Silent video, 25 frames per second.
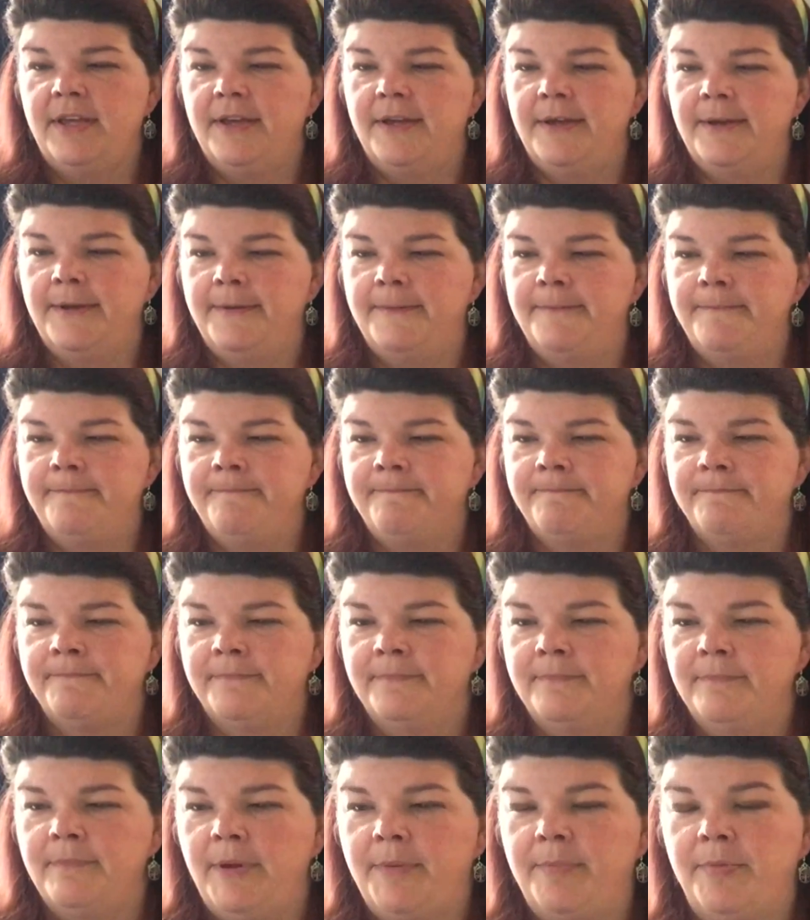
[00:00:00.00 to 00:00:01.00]

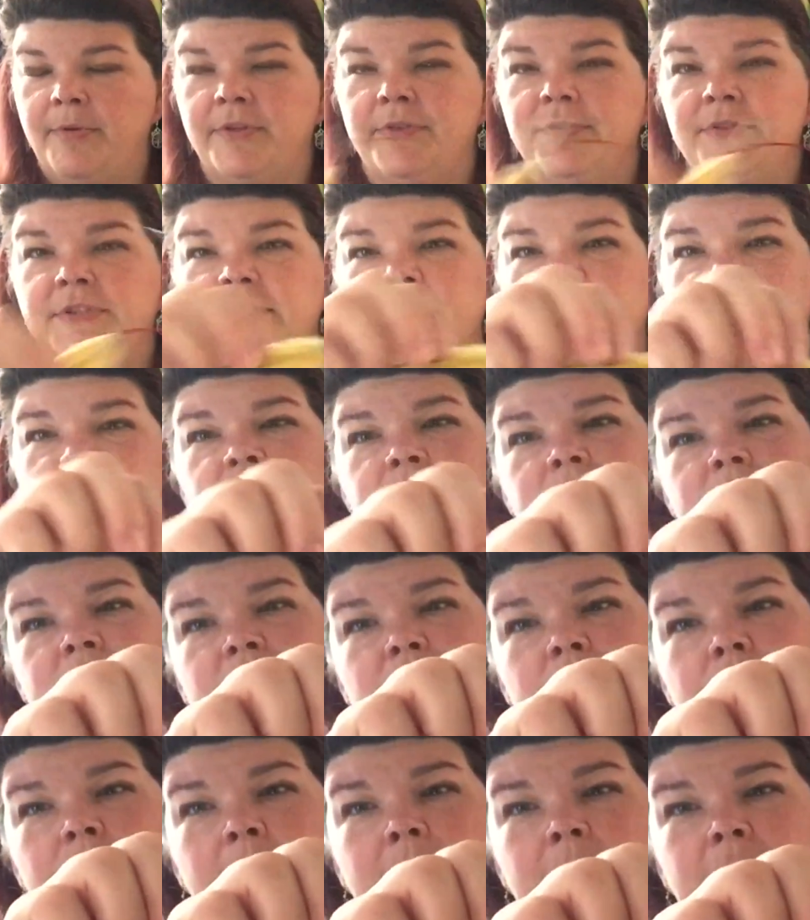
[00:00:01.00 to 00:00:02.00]
My brother sent to me
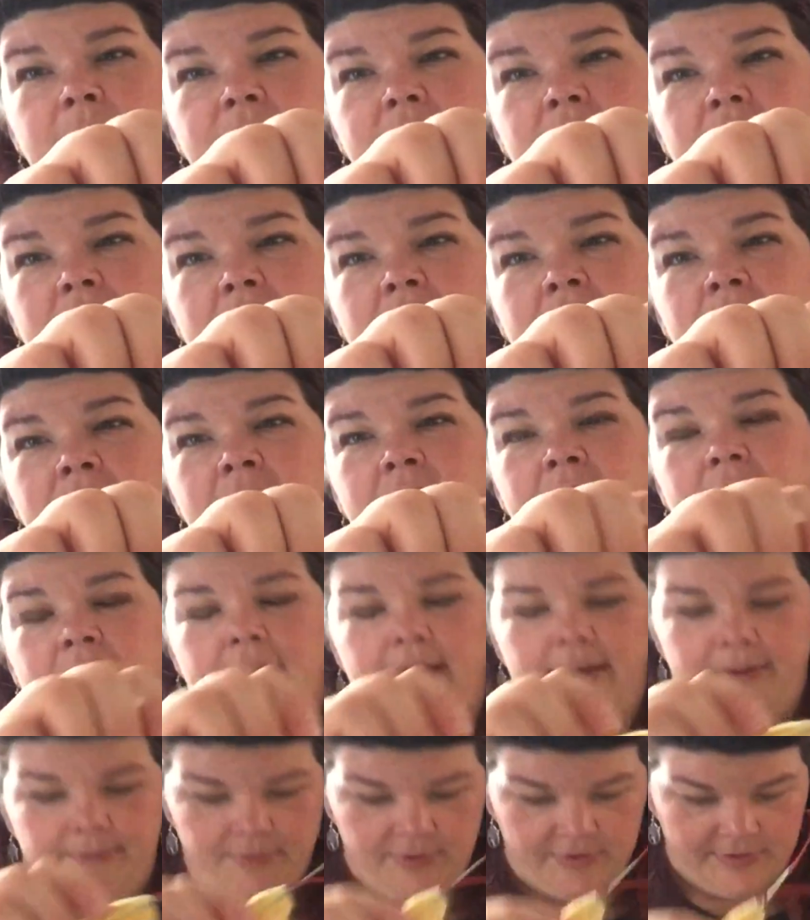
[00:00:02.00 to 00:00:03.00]
for my birthday,
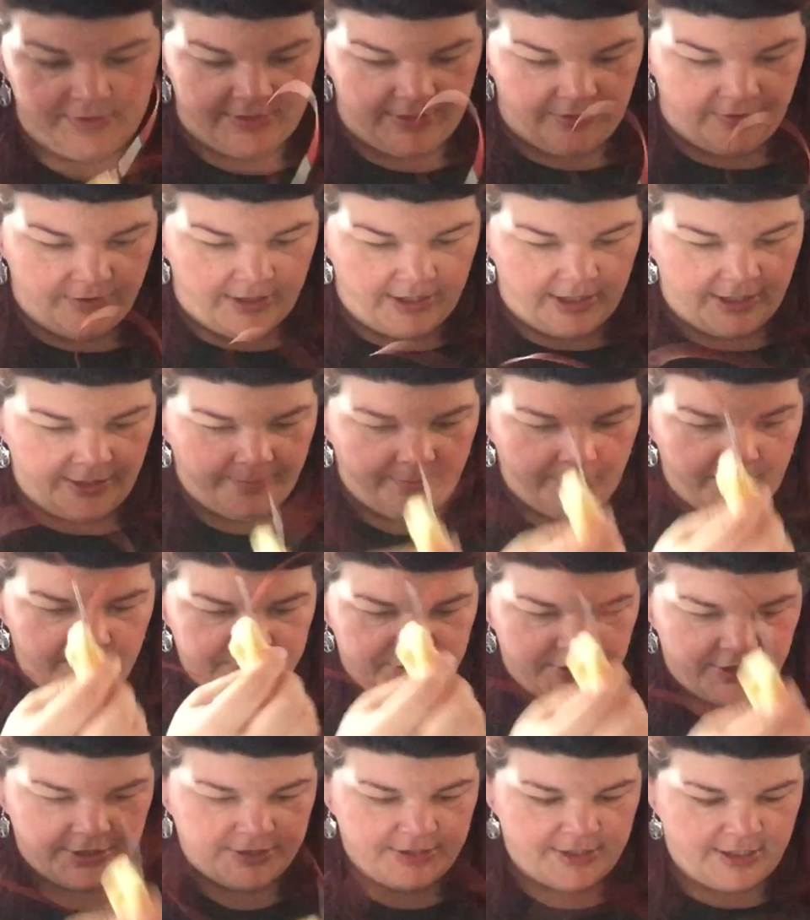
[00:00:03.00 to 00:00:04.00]
and I'm just now getting a
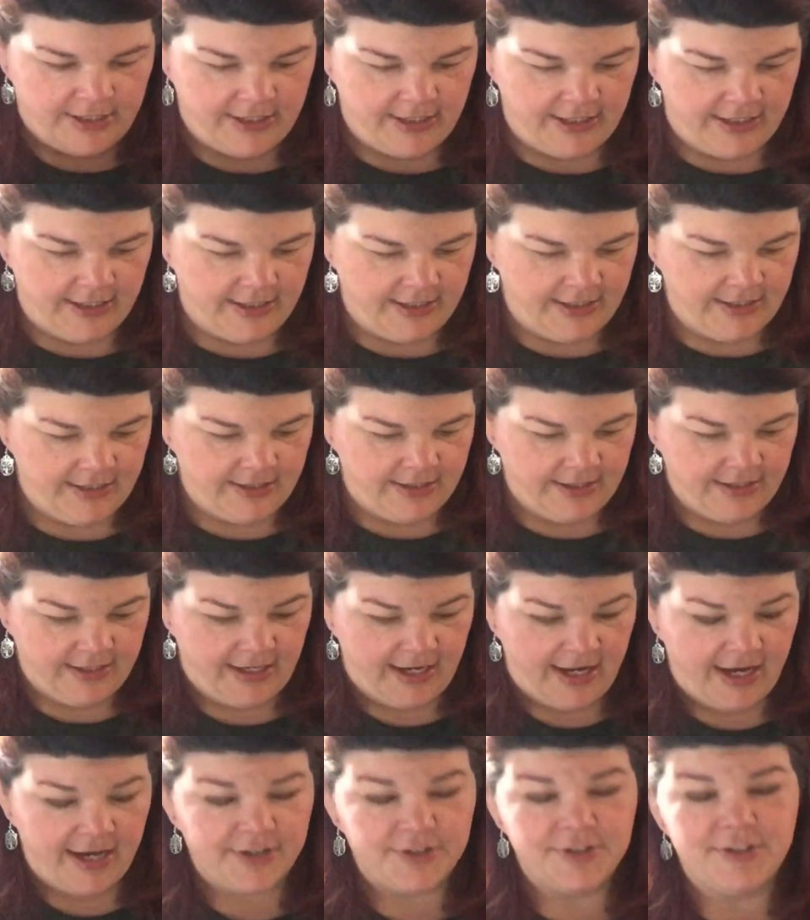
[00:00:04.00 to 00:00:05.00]
project done in it.
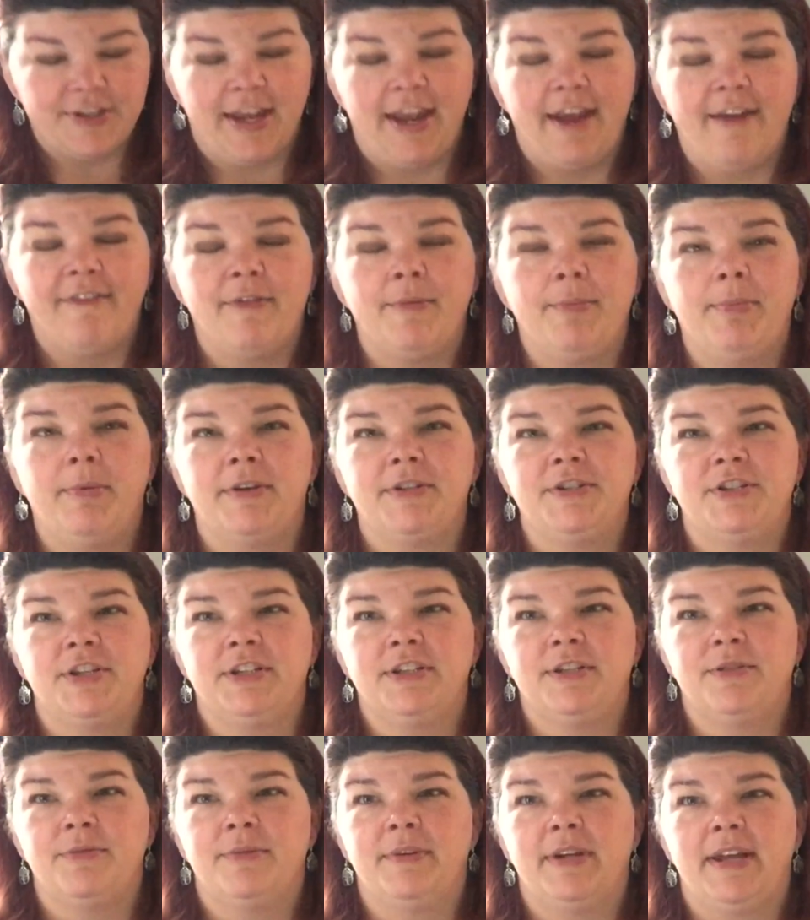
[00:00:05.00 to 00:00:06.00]
And I actually have a
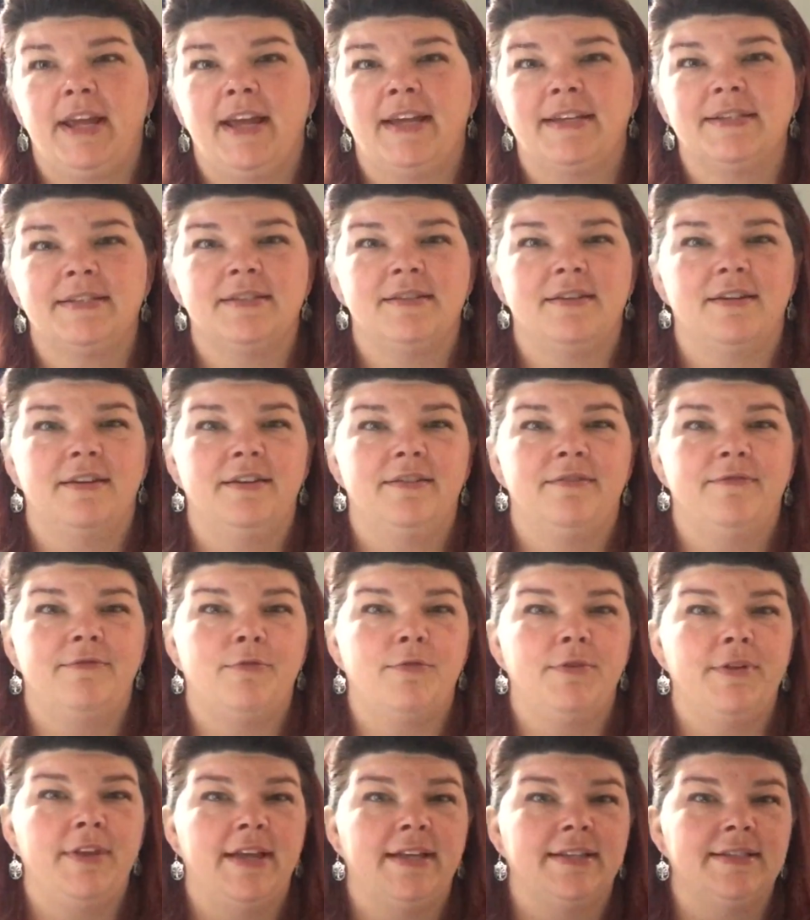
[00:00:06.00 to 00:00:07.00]
project I want to cast on
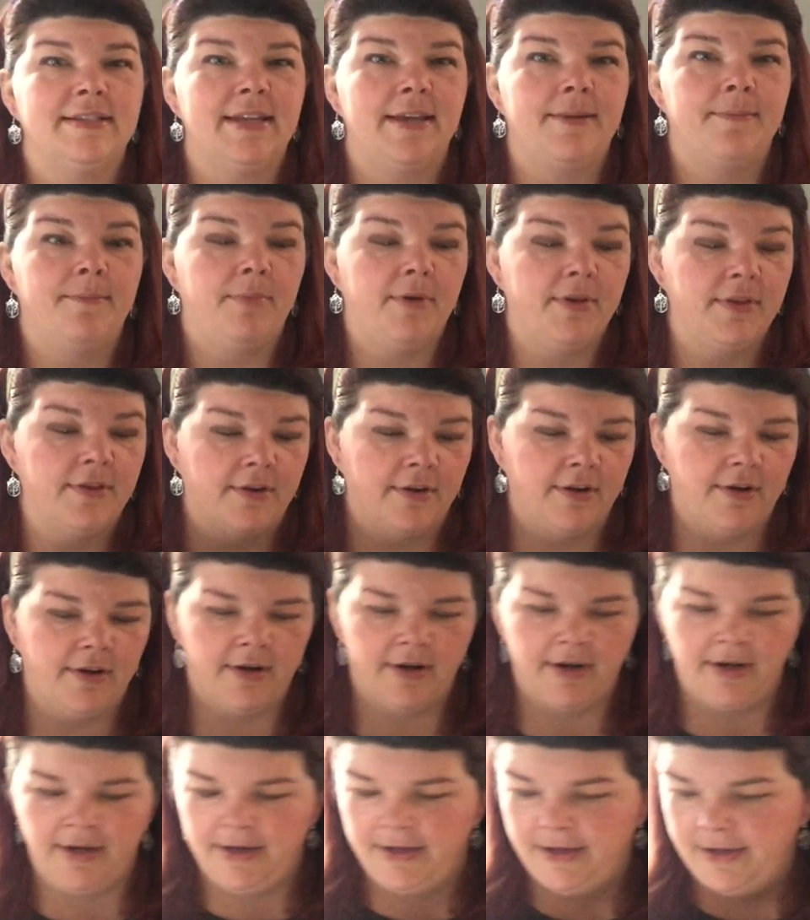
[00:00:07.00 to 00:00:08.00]
for that same brother,
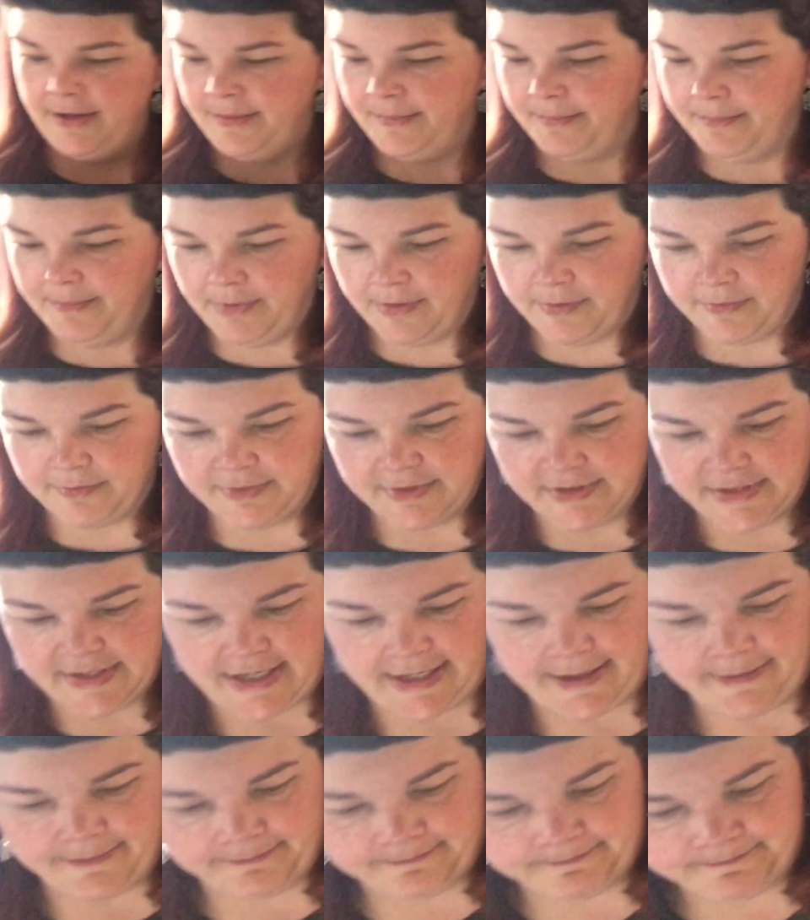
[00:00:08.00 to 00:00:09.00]
but we'll
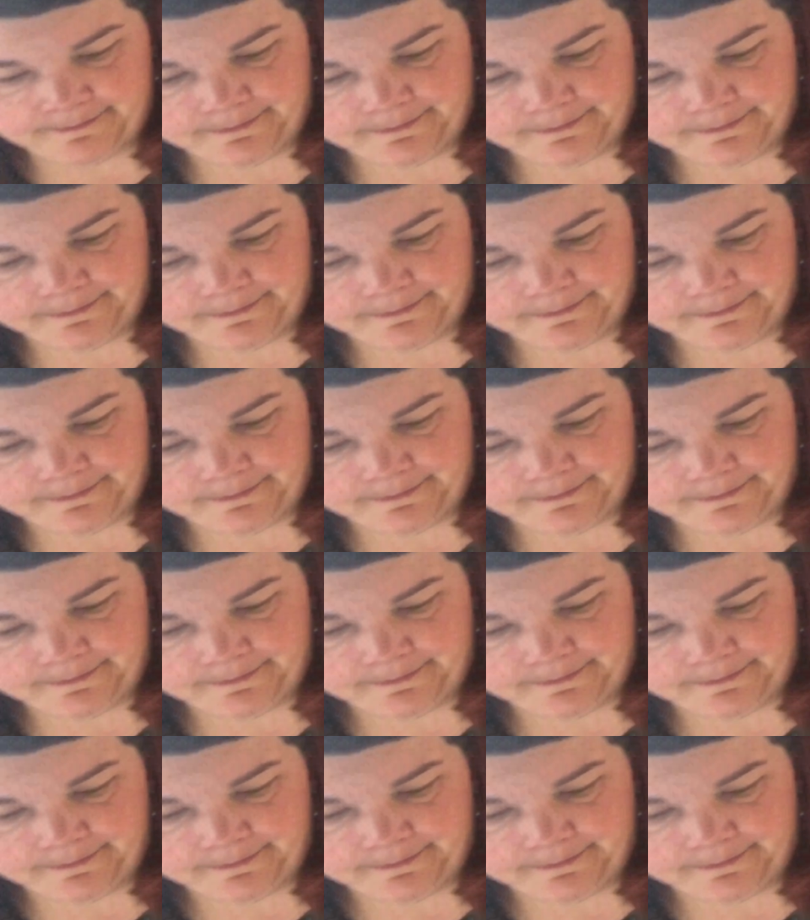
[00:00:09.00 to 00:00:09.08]
see.